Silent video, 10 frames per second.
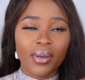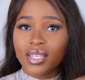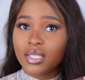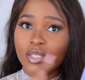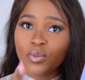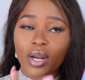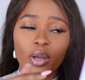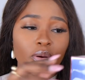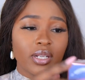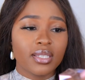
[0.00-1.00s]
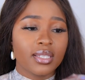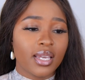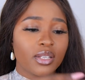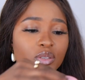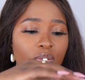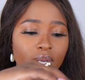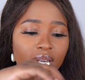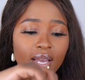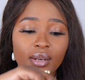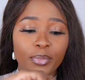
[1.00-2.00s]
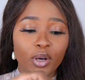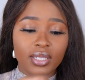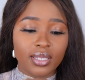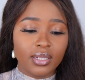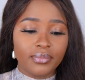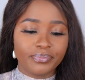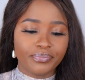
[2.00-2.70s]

but this is what I got instead. So we're going to unbox it.